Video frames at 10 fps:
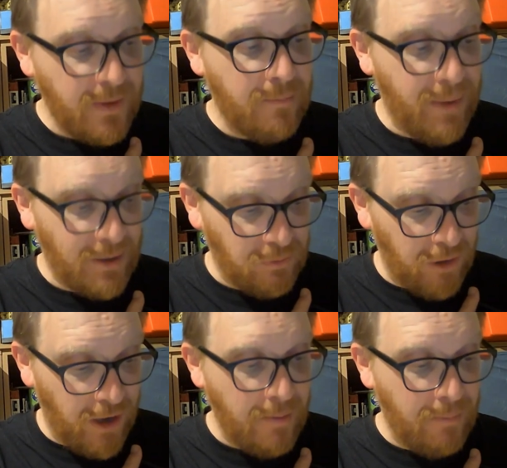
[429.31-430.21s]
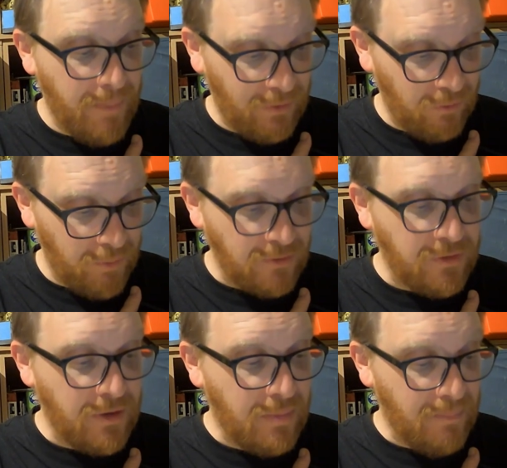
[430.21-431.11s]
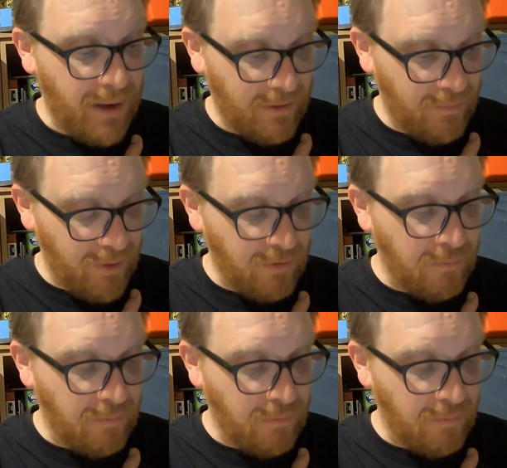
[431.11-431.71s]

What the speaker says: Battle line, battlement. Battle of Britain,